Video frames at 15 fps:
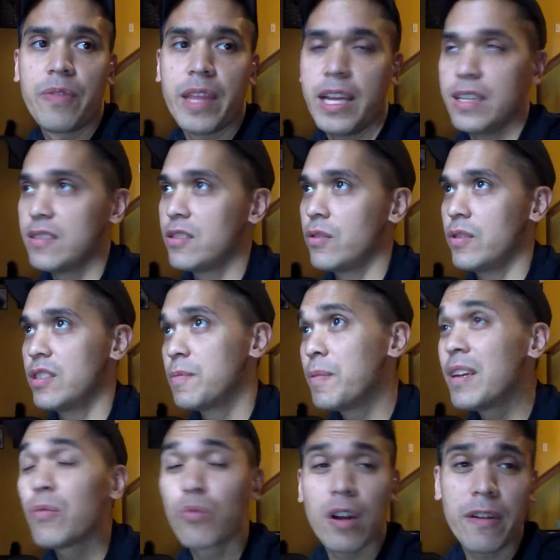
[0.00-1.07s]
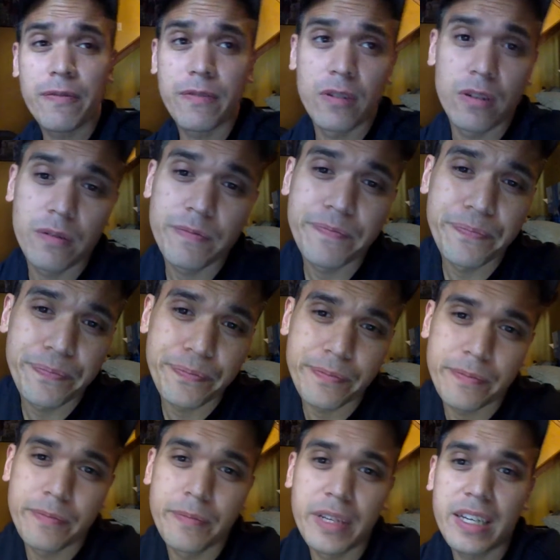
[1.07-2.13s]
and so it's been rougher
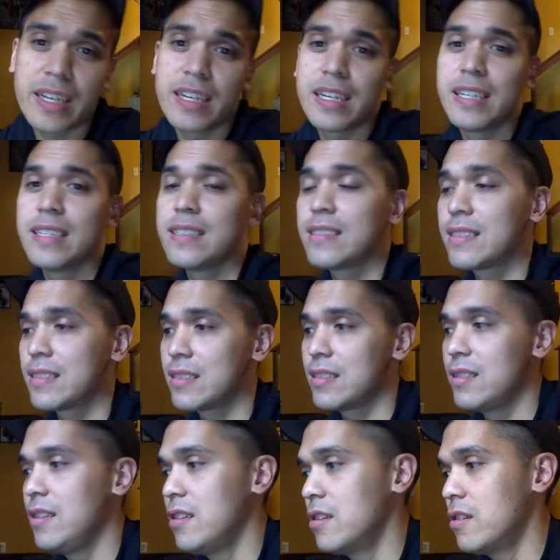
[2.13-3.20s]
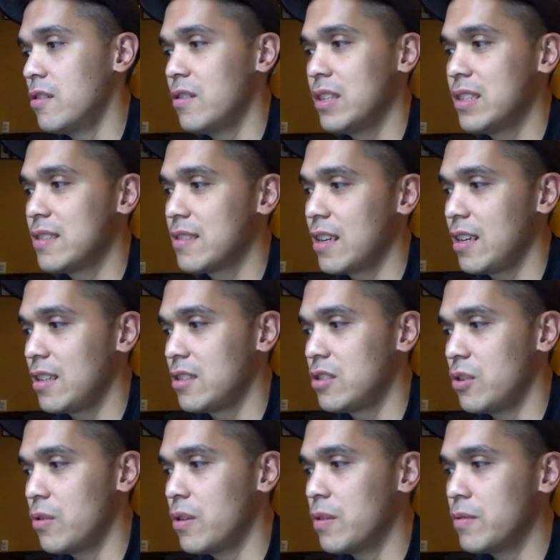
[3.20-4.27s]
because it's like
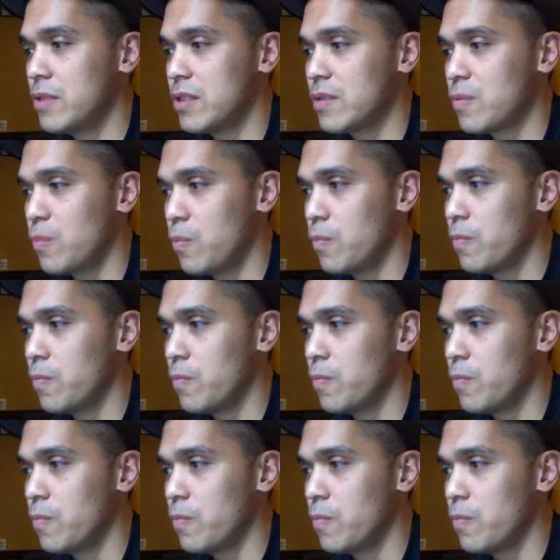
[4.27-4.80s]
Jonah just